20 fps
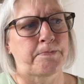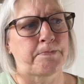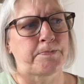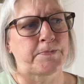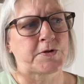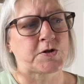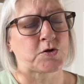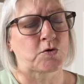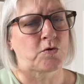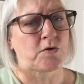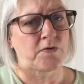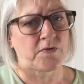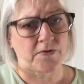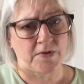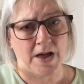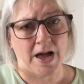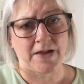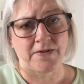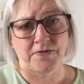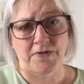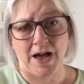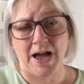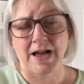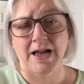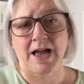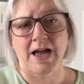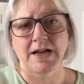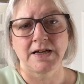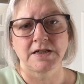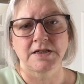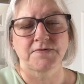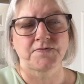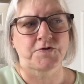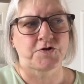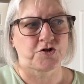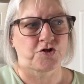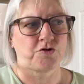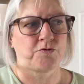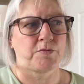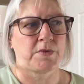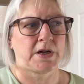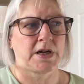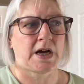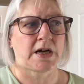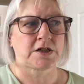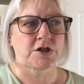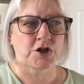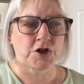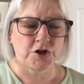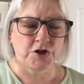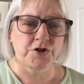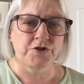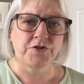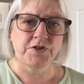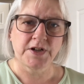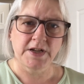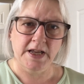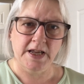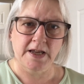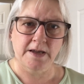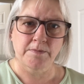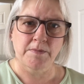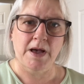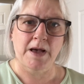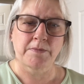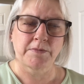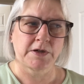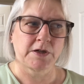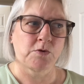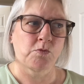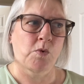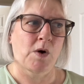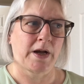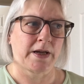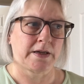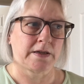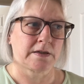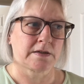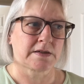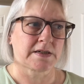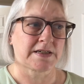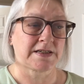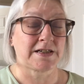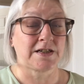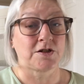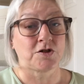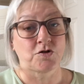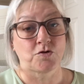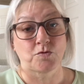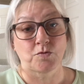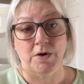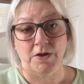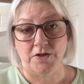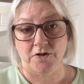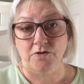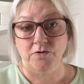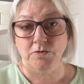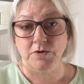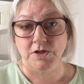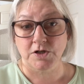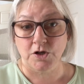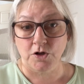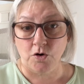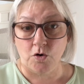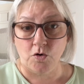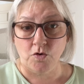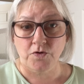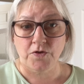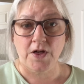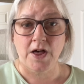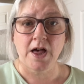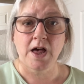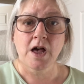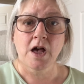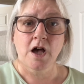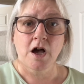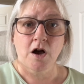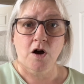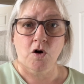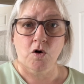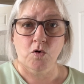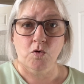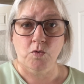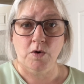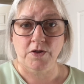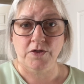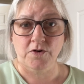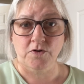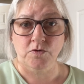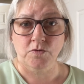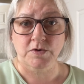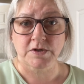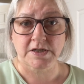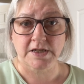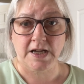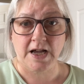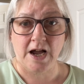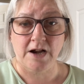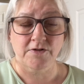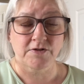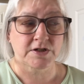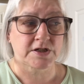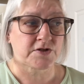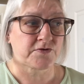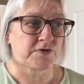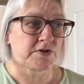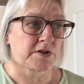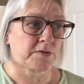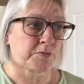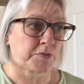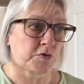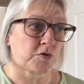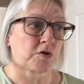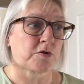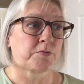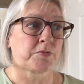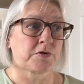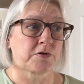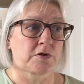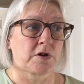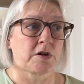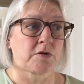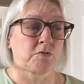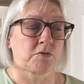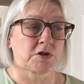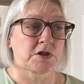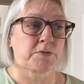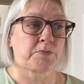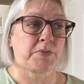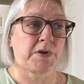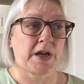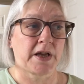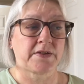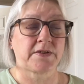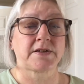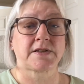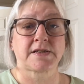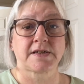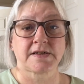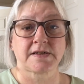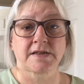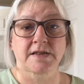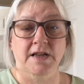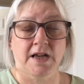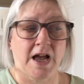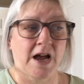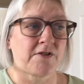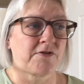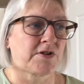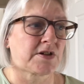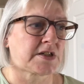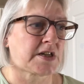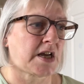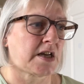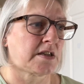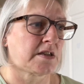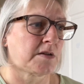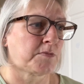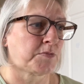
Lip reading: So that kind of drew me. I'd heard the name Emily Wilde. I didn't know whether it was the author or whether it was the character in the book, but it would appear this is the character in the